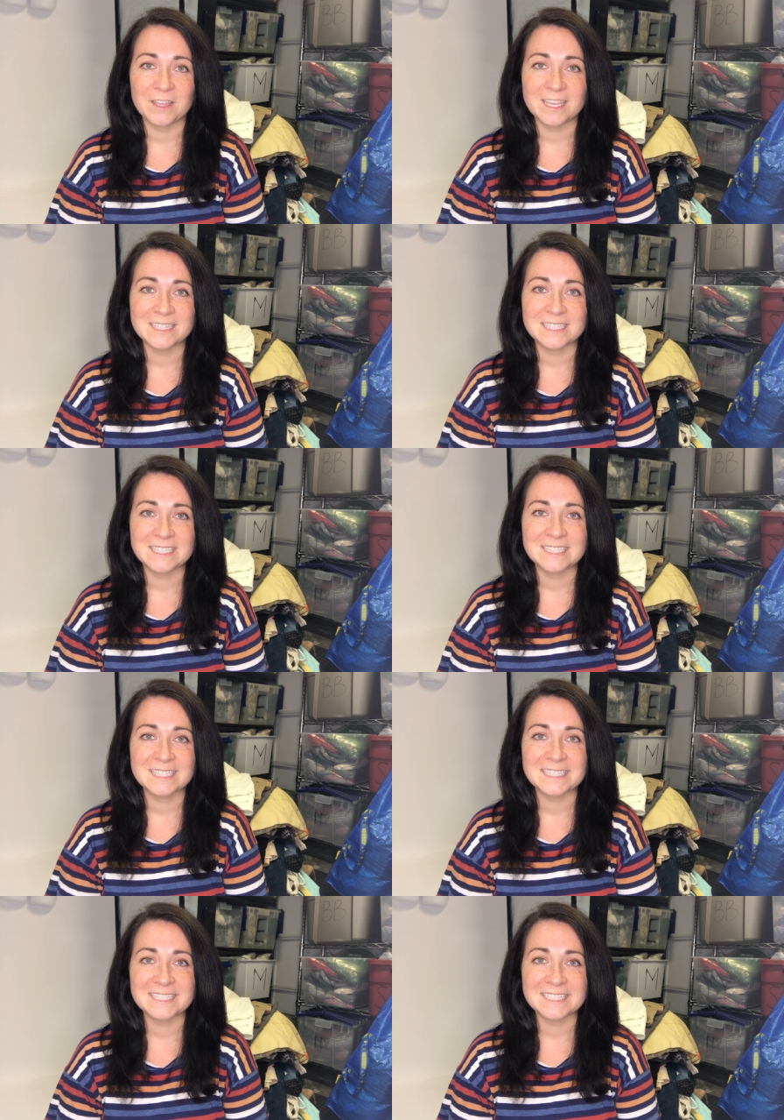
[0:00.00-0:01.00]
It's
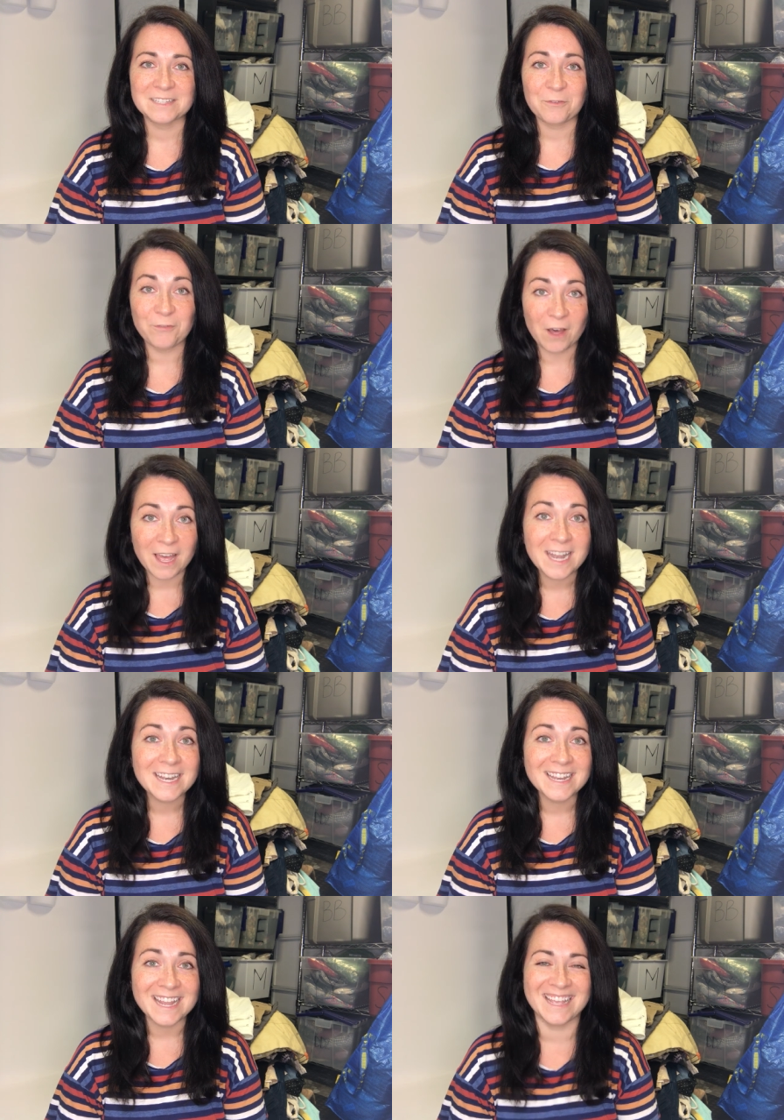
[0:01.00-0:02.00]
fun,
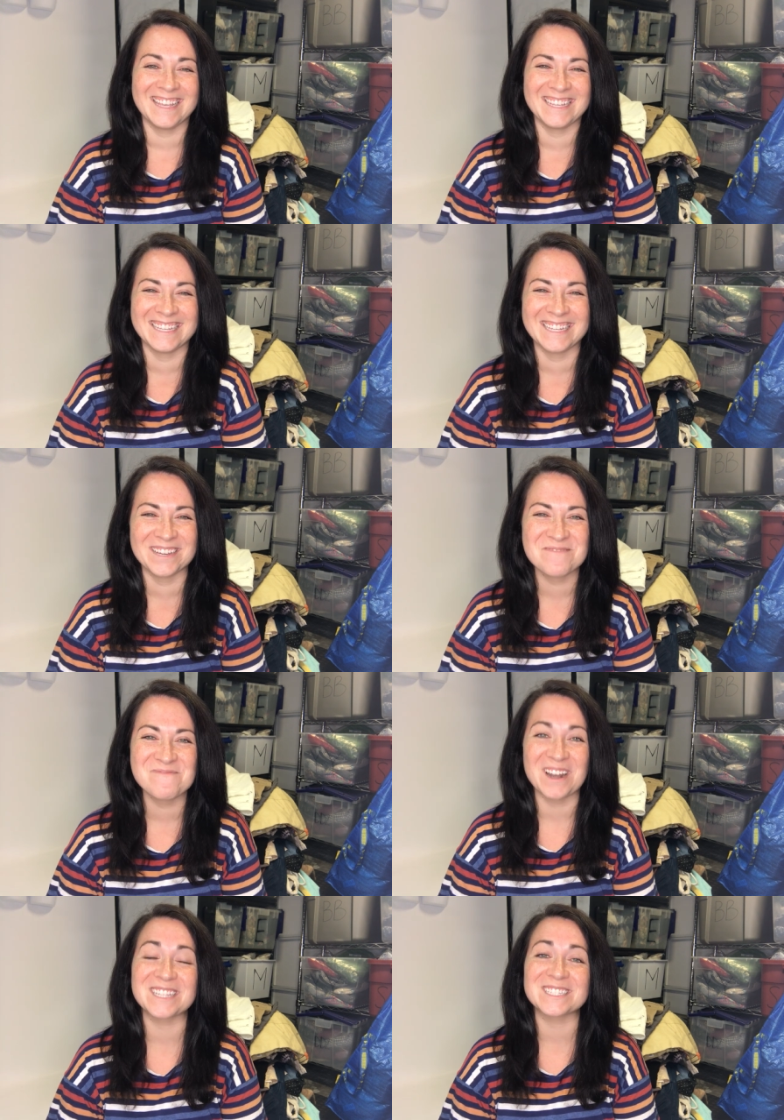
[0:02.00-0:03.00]

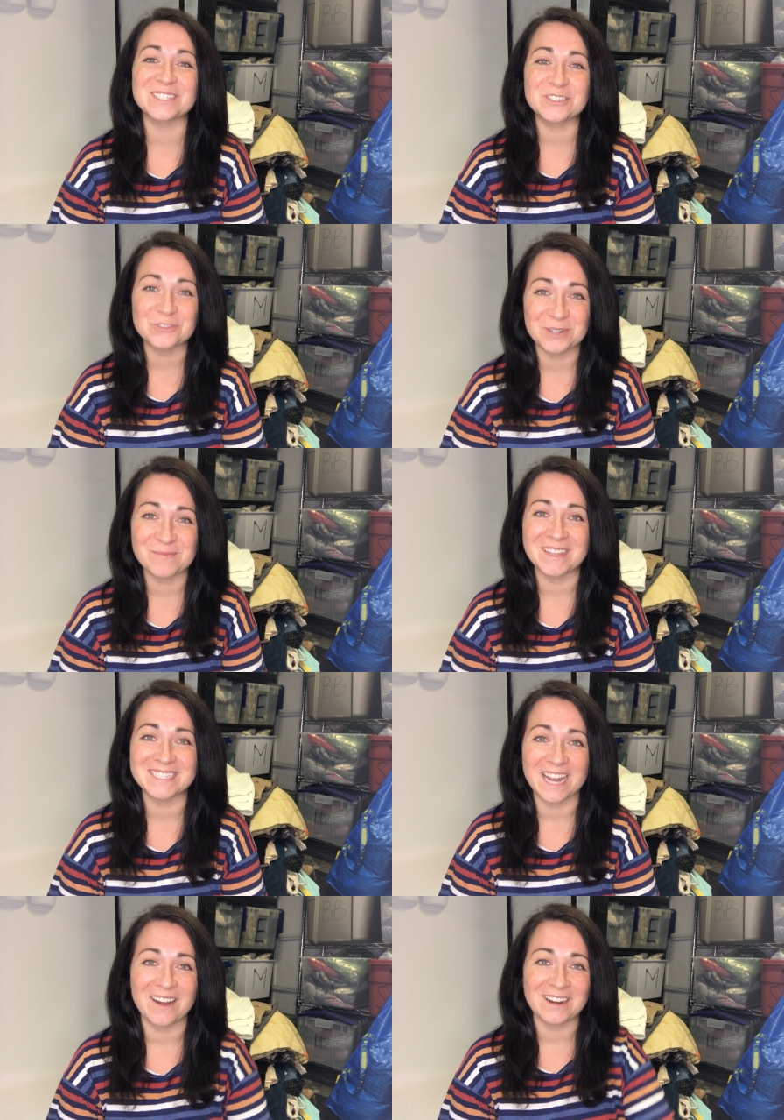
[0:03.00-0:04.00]
but it's extremely
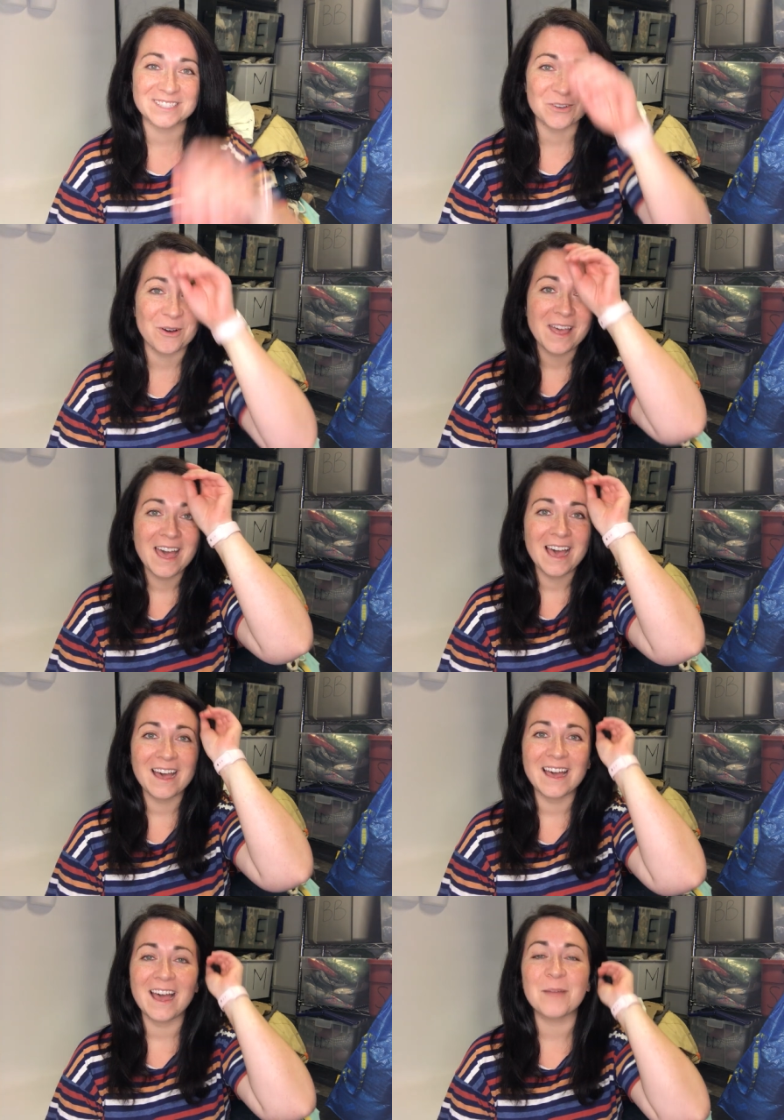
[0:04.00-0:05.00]
tiring. So
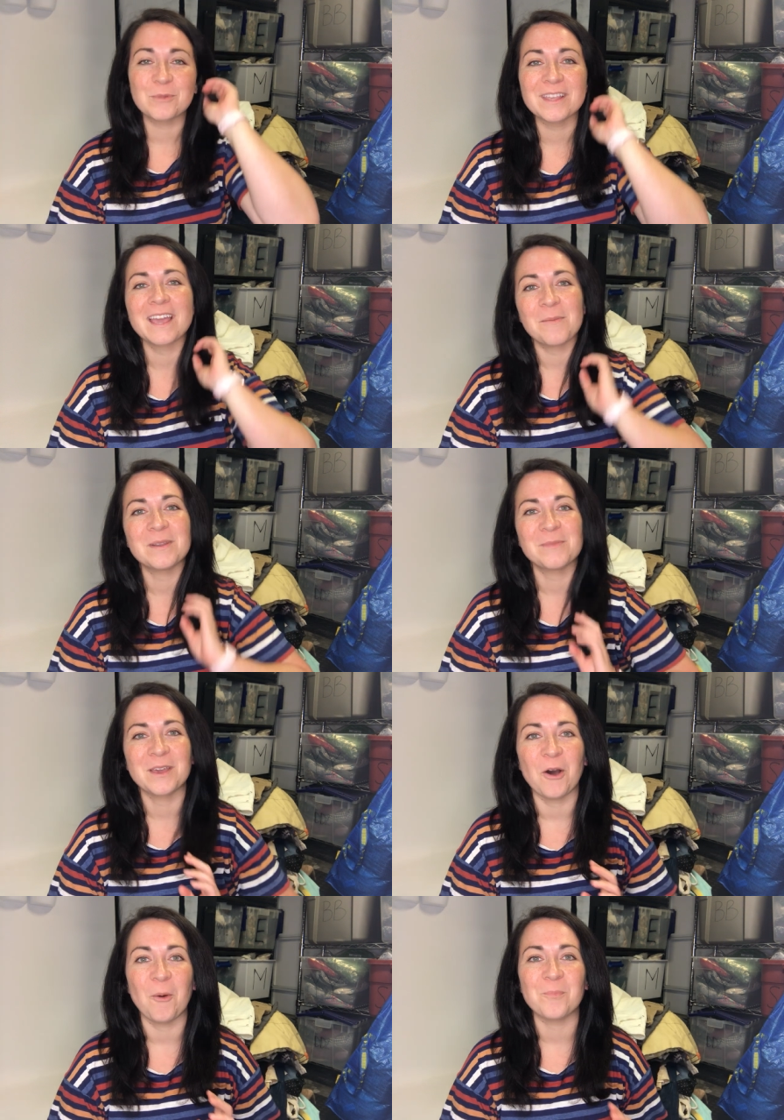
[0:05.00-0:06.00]
I'm really happy to be
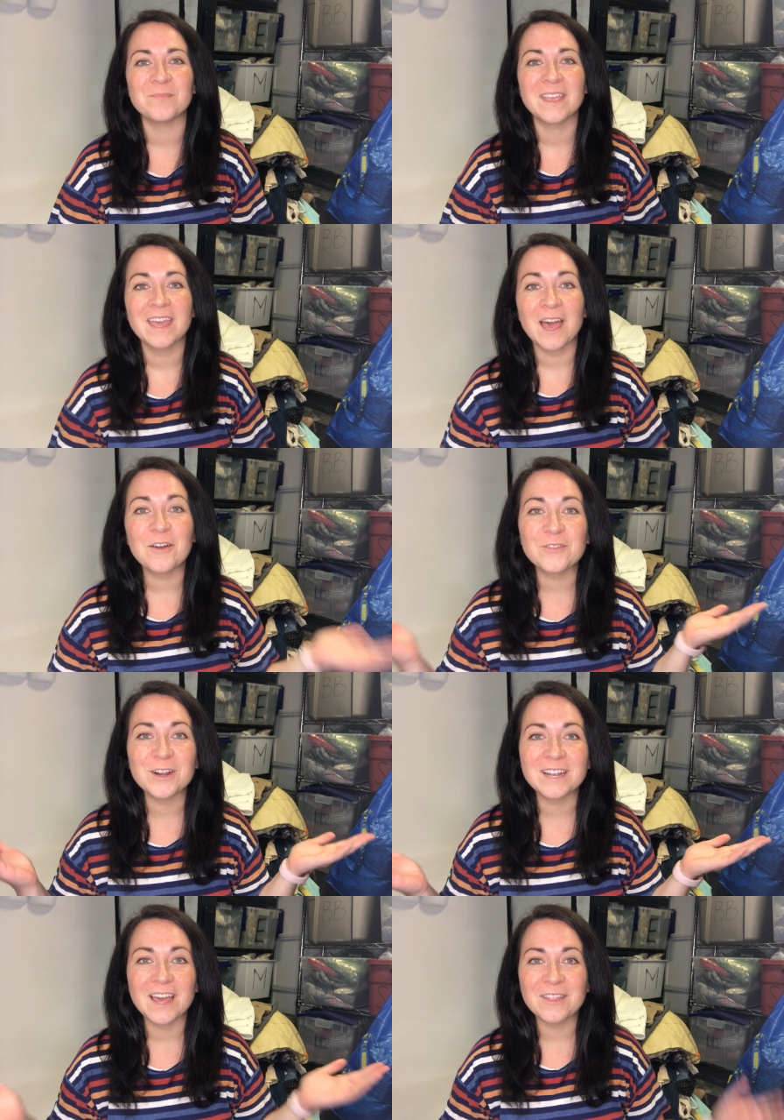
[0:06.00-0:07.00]
home.
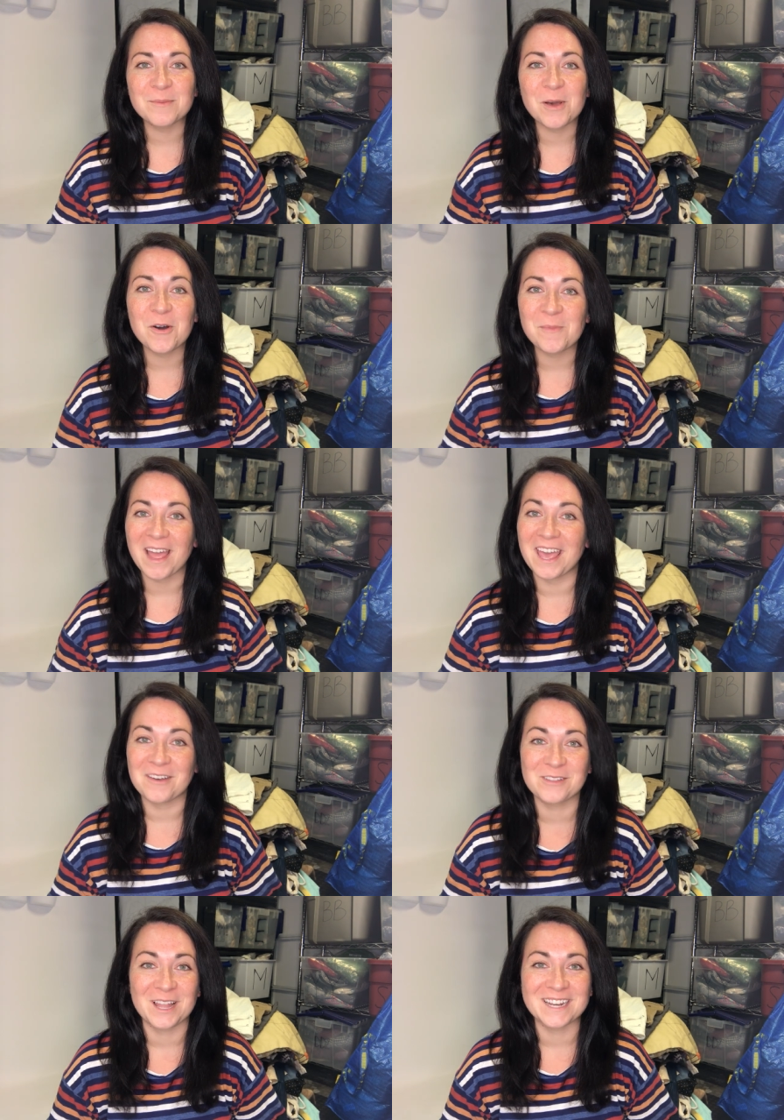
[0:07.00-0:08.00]
However, now that I'm home, I
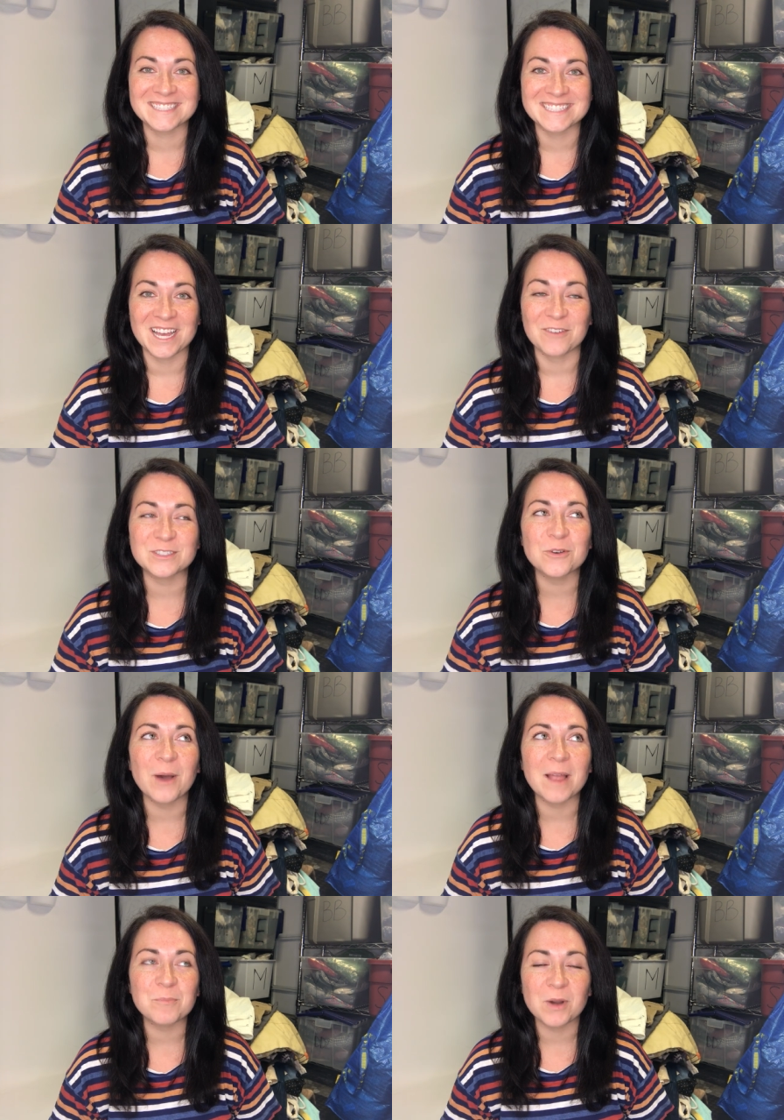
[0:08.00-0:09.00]
have a lot of stuff.
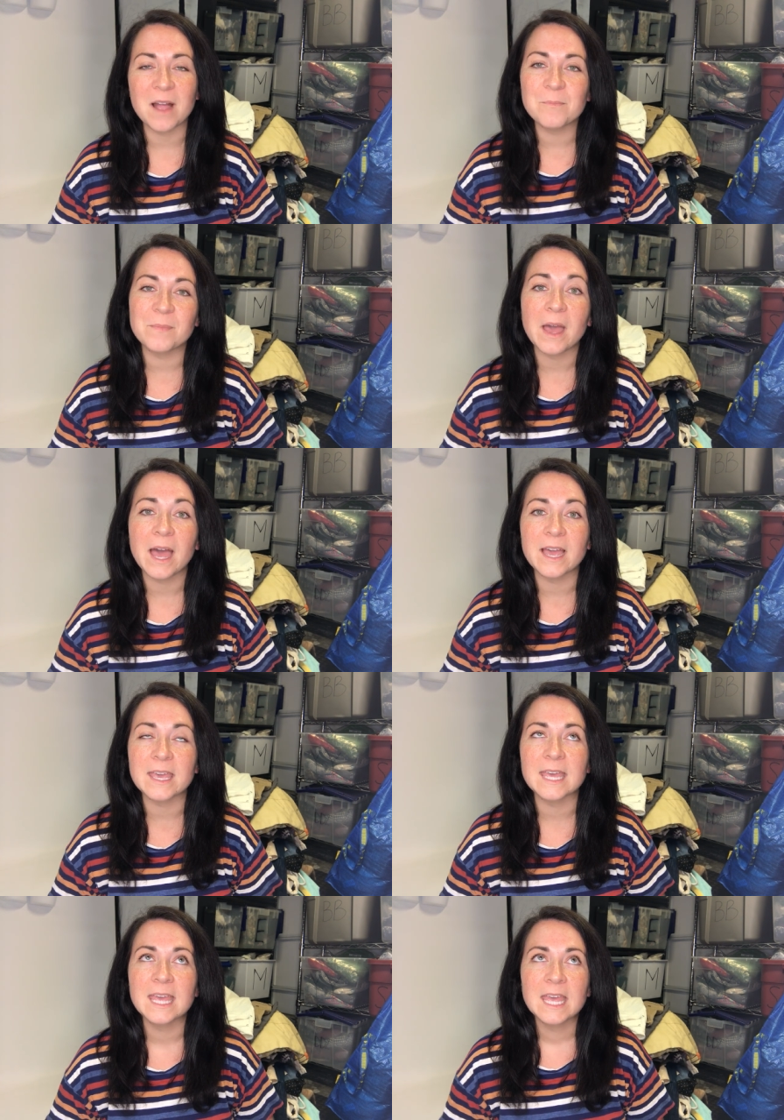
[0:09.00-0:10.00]
So I brought back,